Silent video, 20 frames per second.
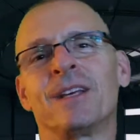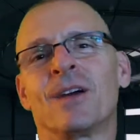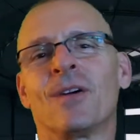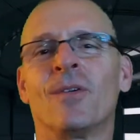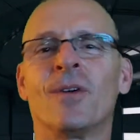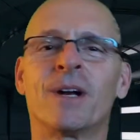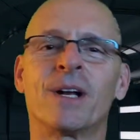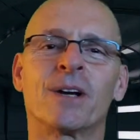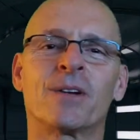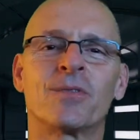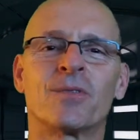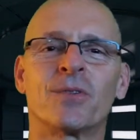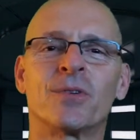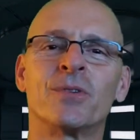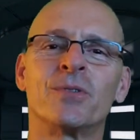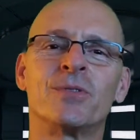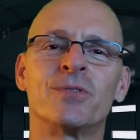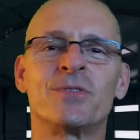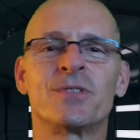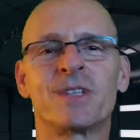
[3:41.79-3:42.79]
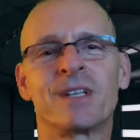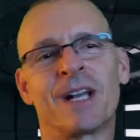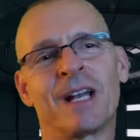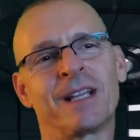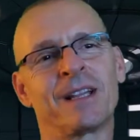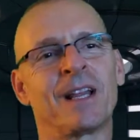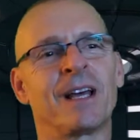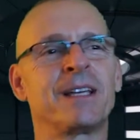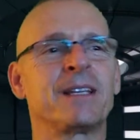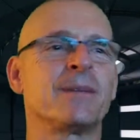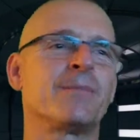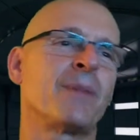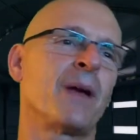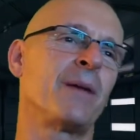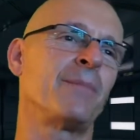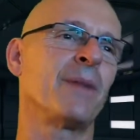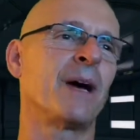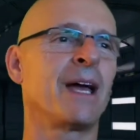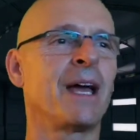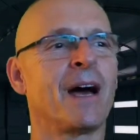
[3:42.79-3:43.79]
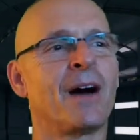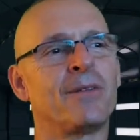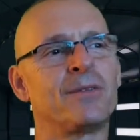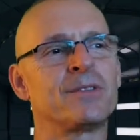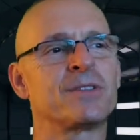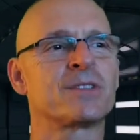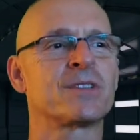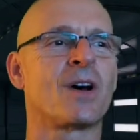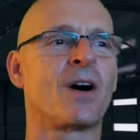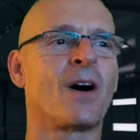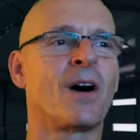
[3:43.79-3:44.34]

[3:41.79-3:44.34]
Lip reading: to go on a cruise and I'd like to pay my house